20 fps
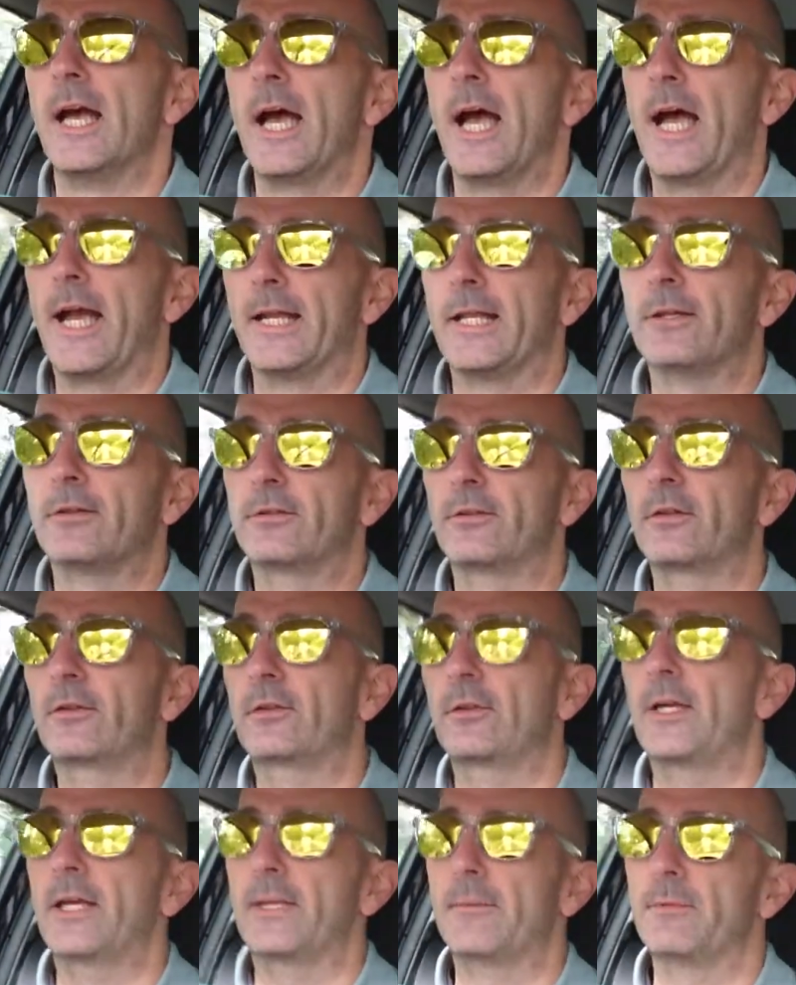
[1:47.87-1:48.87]
and it's the
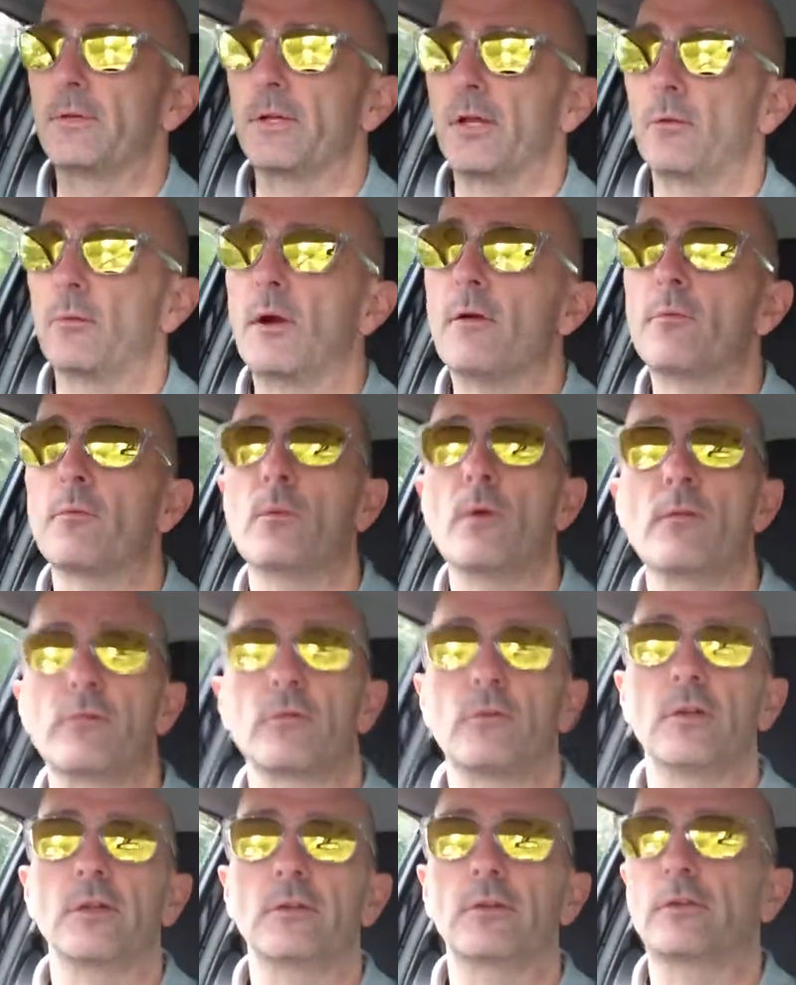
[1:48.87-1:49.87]
same, you know,
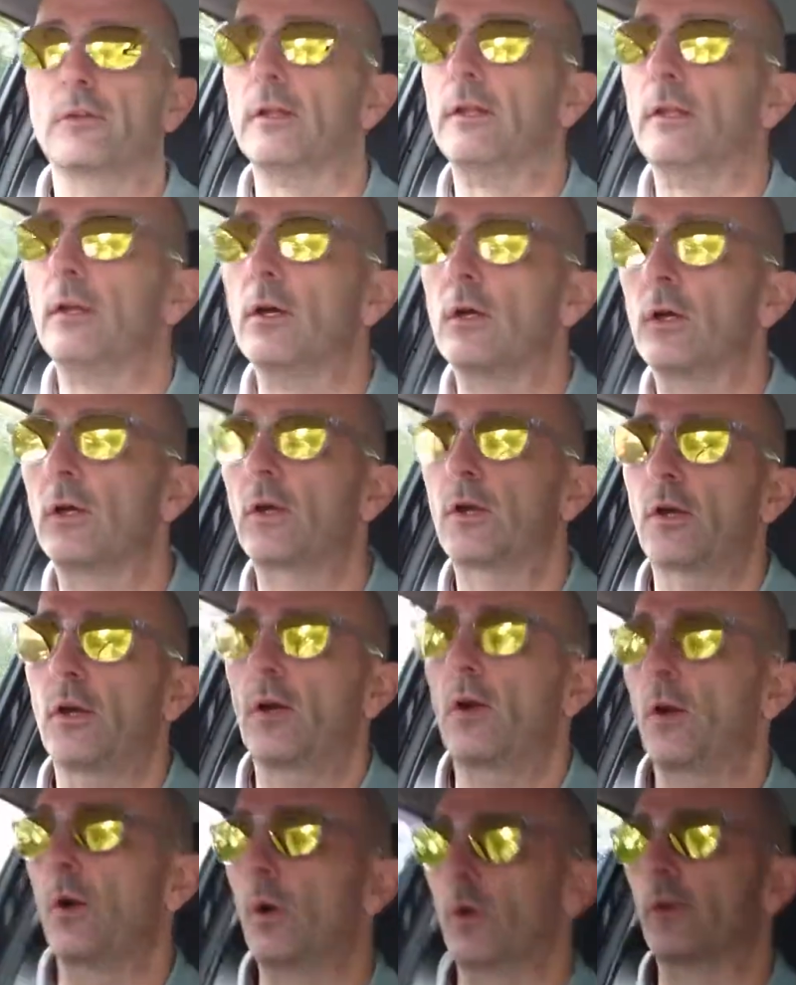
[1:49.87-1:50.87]
whether it's the look
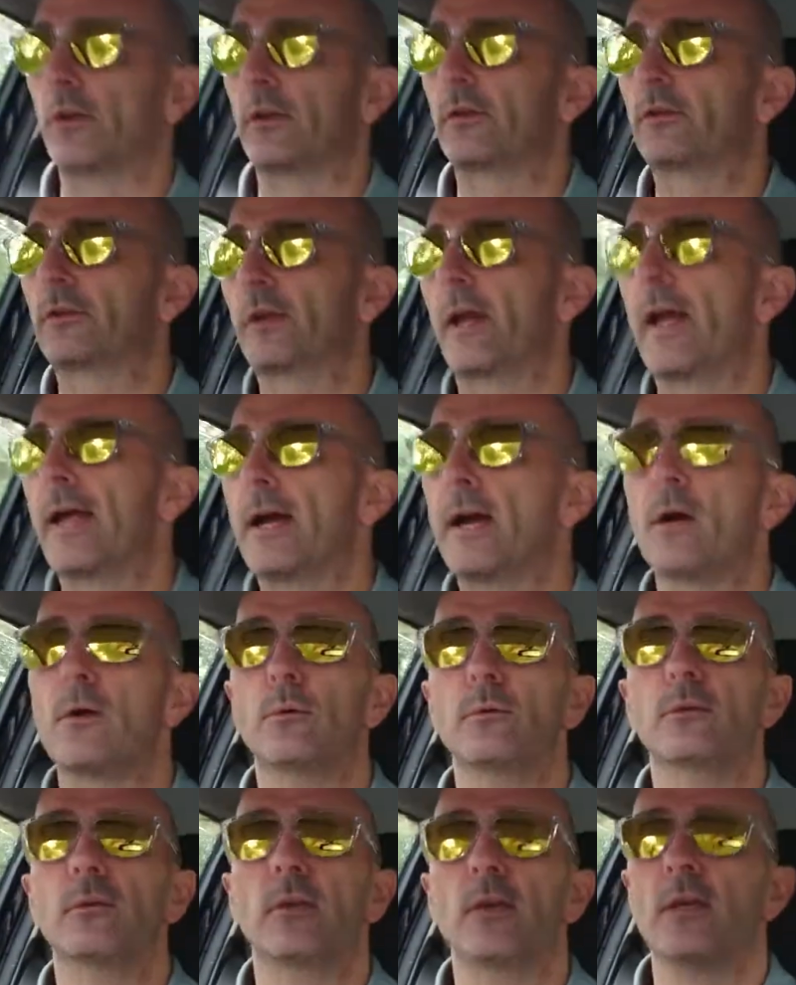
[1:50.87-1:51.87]
or the
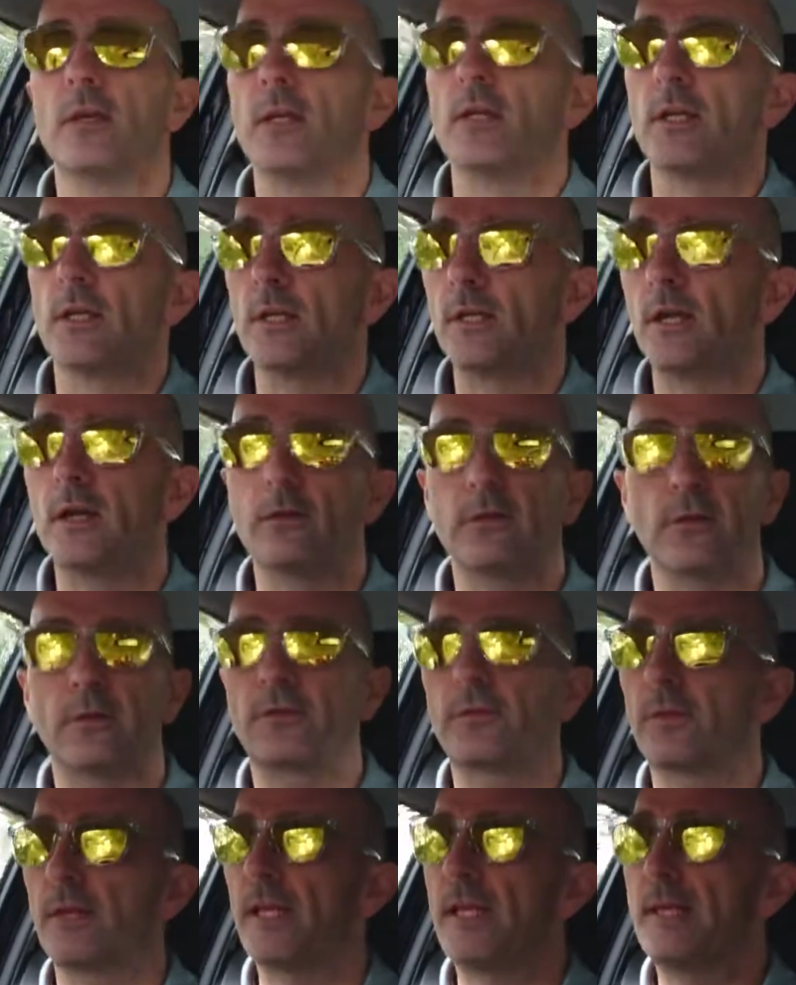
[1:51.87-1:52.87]
sound, you know,
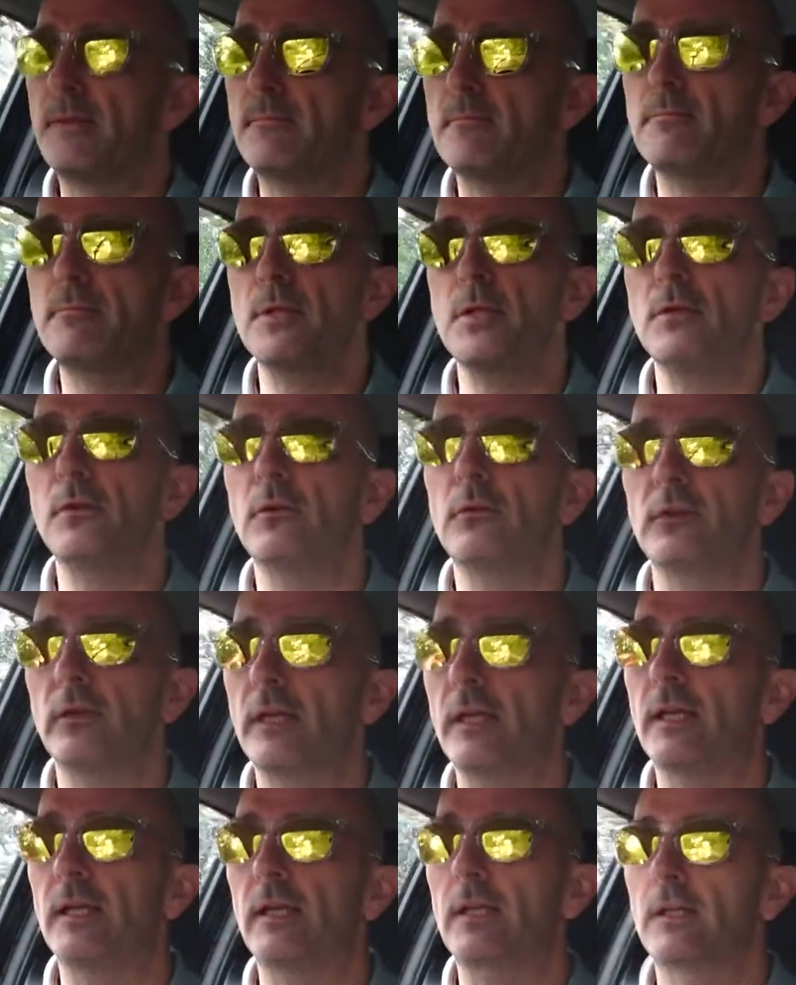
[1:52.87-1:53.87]
the theme
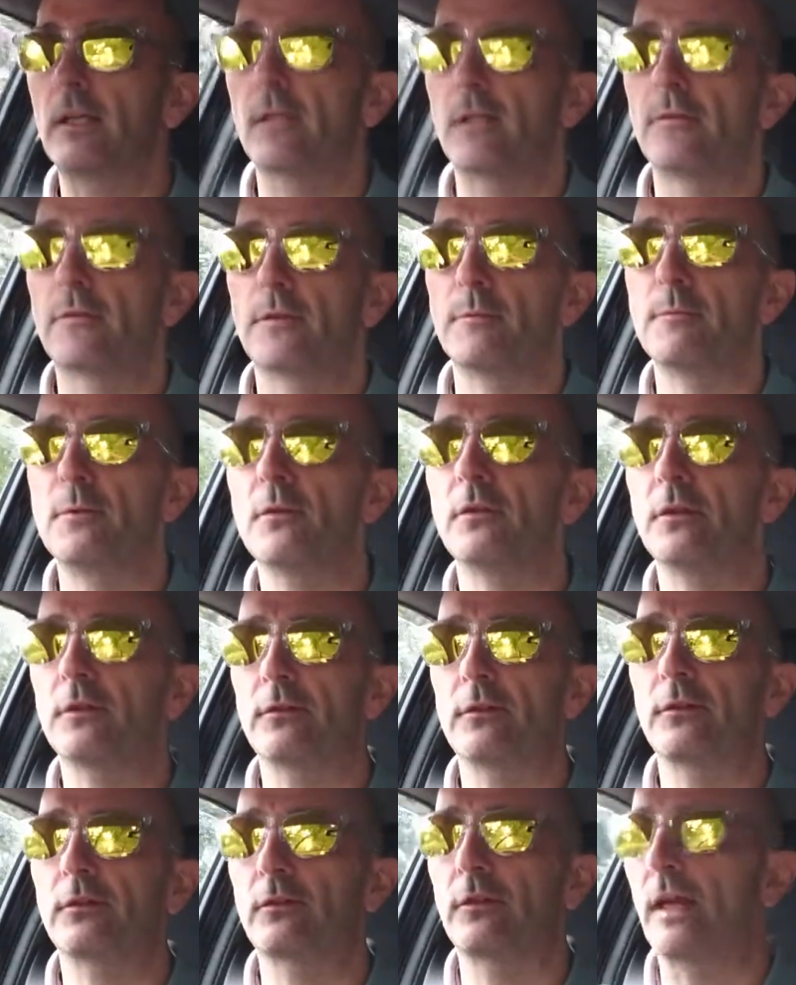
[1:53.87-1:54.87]
music, you know, if the
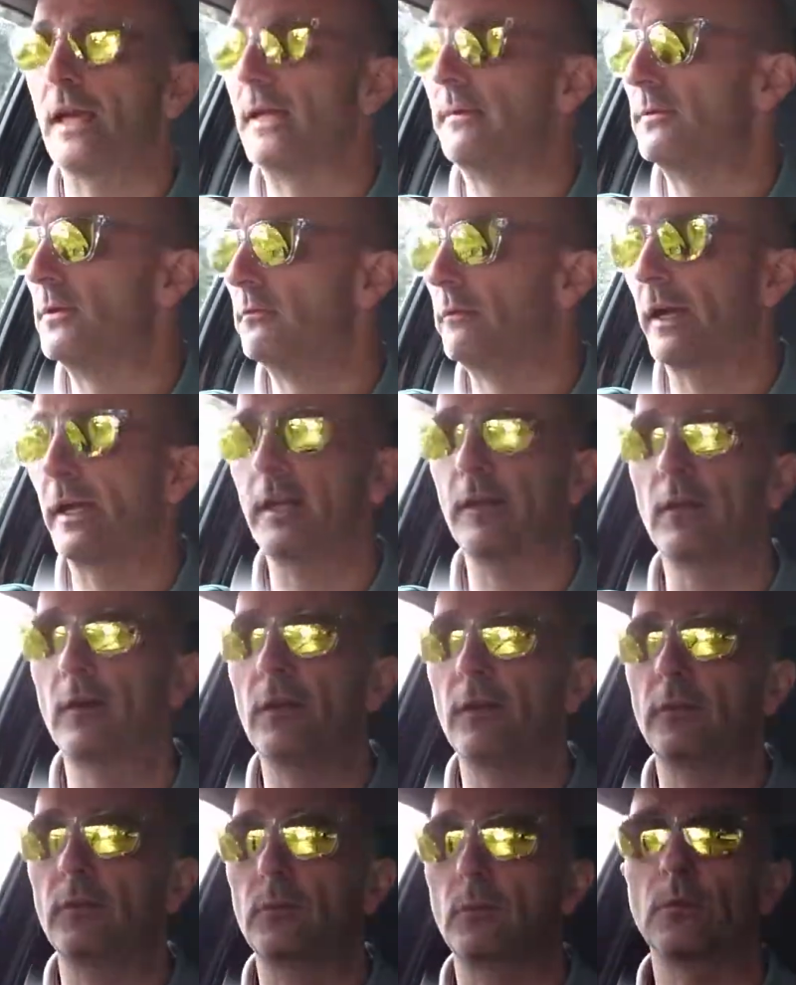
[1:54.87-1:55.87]
music's the same, you
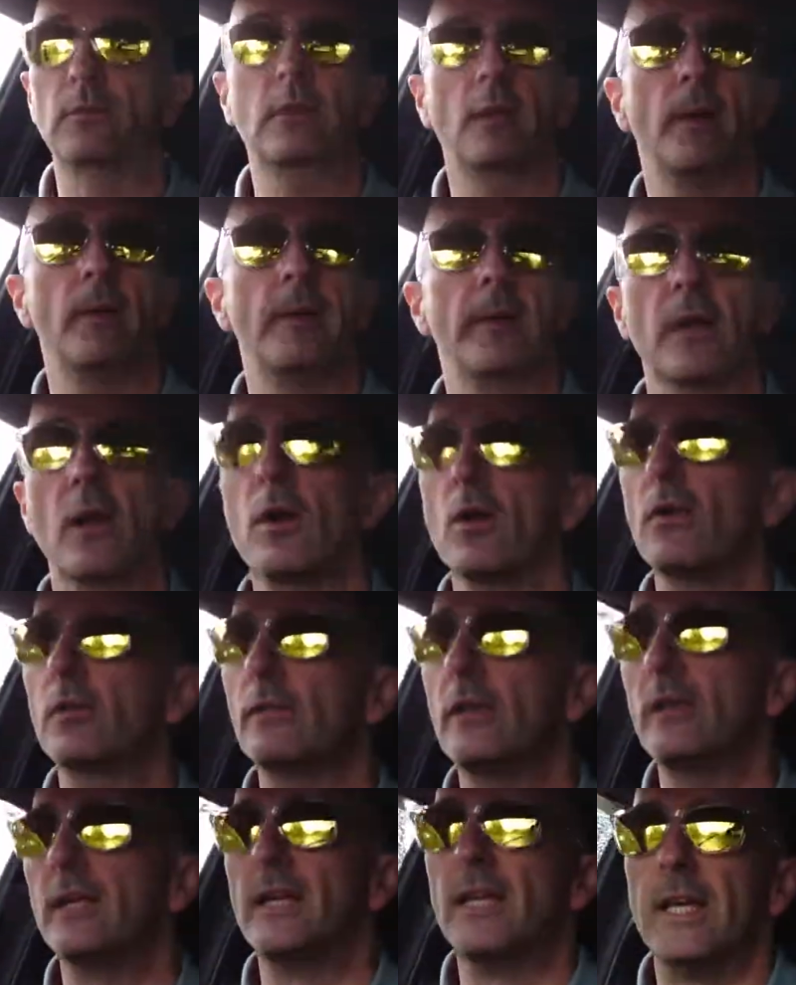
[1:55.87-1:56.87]
recognise what's going
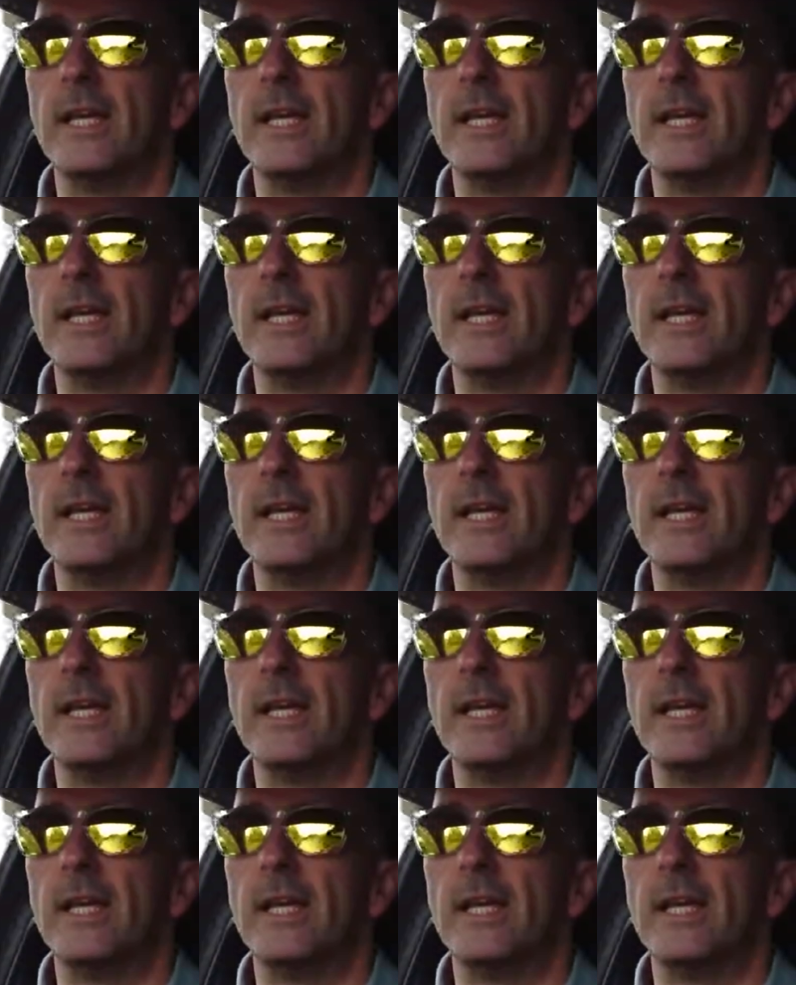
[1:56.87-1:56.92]
on.